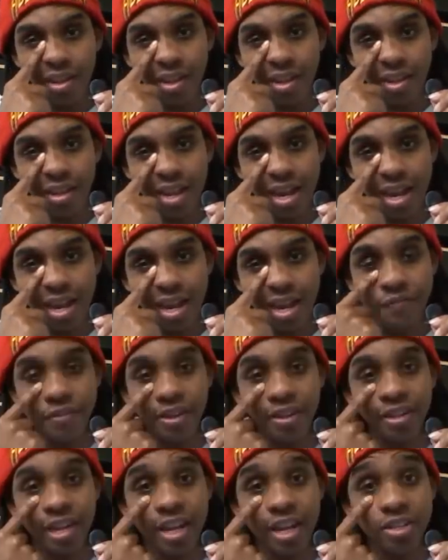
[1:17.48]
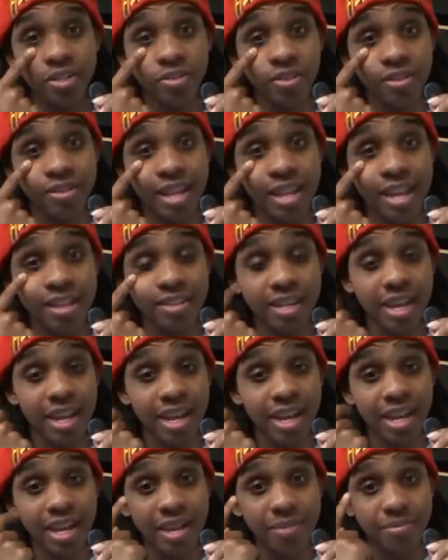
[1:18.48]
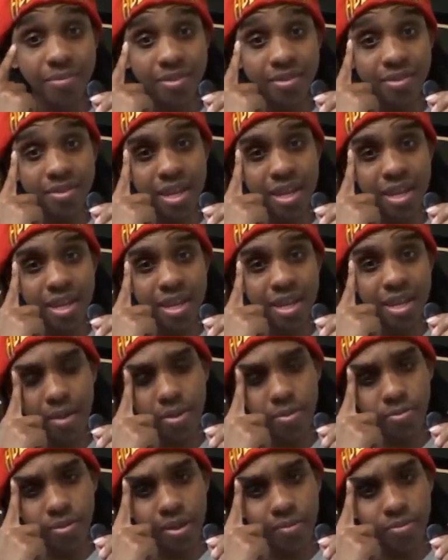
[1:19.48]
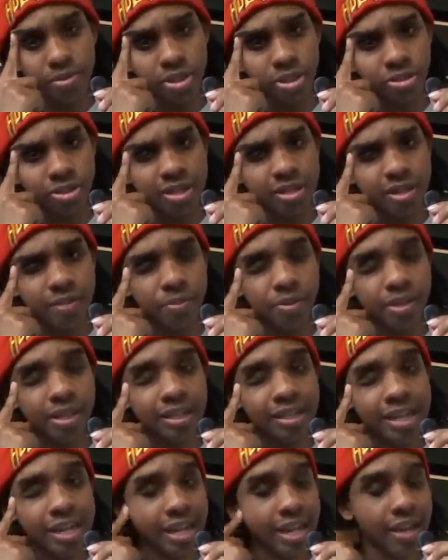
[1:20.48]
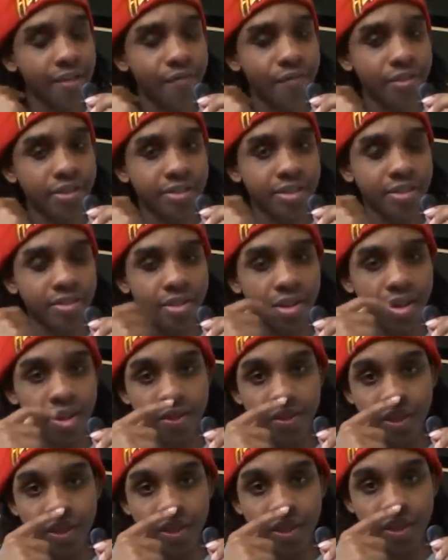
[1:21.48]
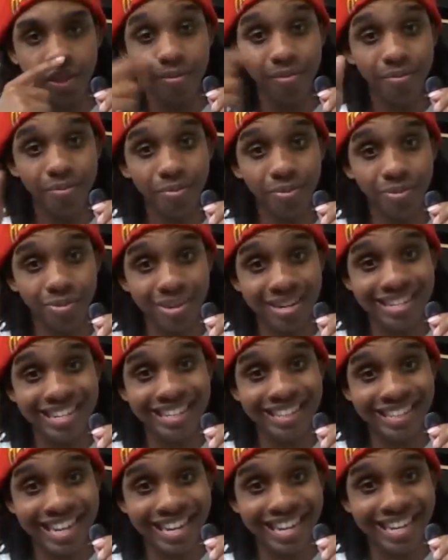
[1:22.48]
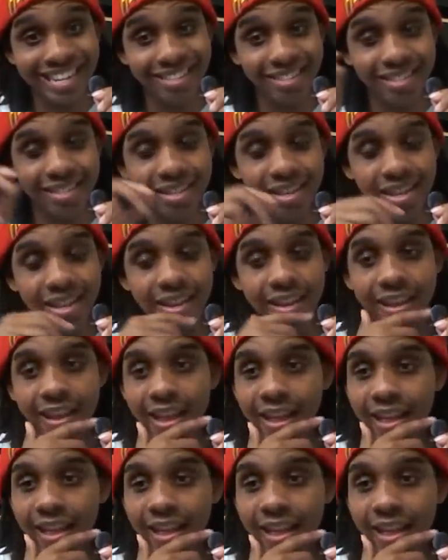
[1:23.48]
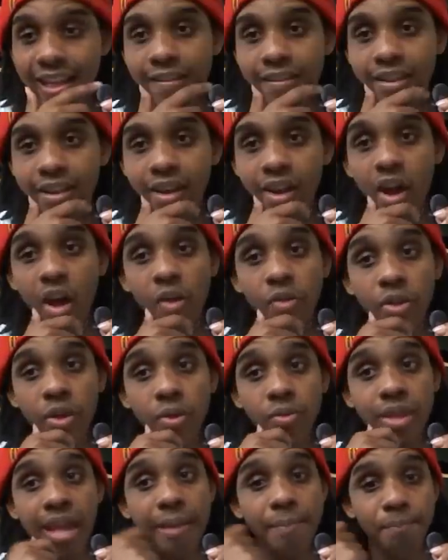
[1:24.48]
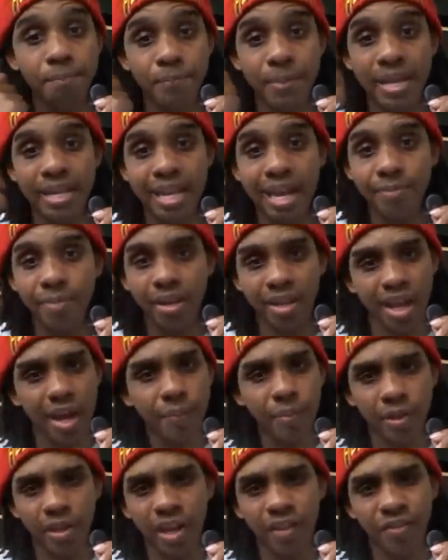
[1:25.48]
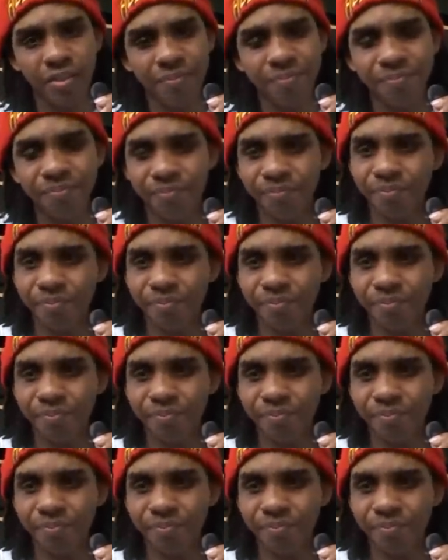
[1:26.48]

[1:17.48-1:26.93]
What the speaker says: kind of felt like during that time, WWE was trying to put a lot of emphasis on the pretty ladies, and although they beat up a couple of them,